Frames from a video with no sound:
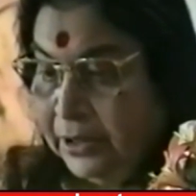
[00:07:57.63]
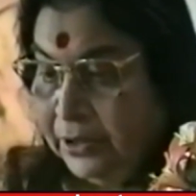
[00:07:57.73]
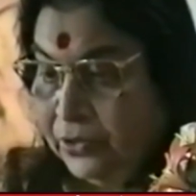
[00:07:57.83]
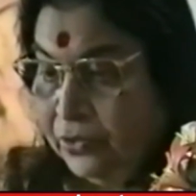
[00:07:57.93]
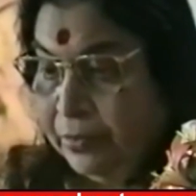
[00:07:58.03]

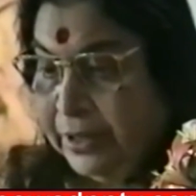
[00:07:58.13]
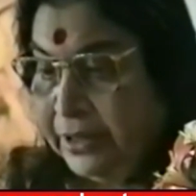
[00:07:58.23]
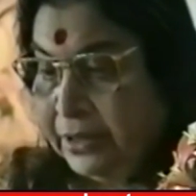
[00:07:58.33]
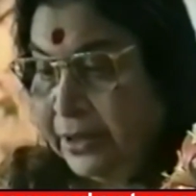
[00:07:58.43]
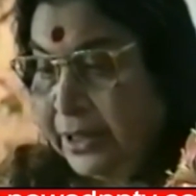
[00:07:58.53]

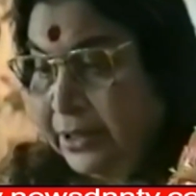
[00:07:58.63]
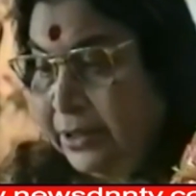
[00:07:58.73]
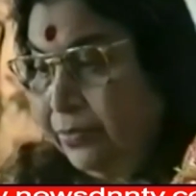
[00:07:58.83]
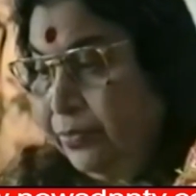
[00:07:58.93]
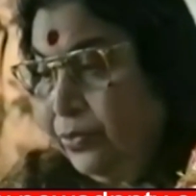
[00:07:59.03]
instrument that
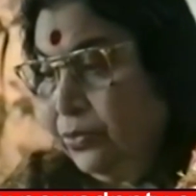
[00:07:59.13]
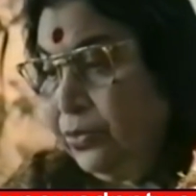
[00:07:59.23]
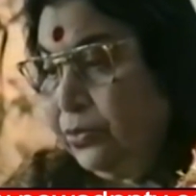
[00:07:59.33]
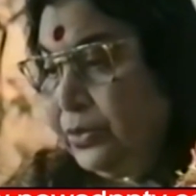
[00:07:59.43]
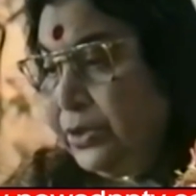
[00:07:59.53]
if you
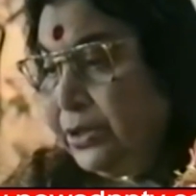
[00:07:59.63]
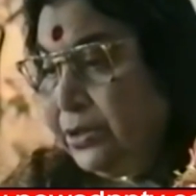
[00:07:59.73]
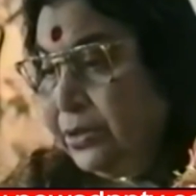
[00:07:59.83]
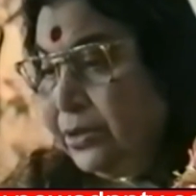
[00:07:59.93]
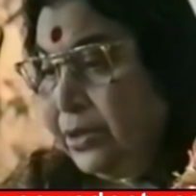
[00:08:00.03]
use
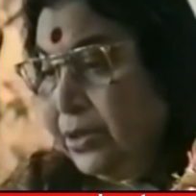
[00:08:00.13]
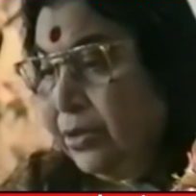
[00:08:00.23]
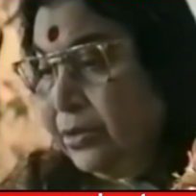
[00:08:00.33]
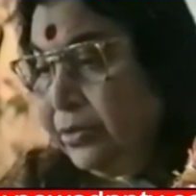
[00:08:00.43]
it on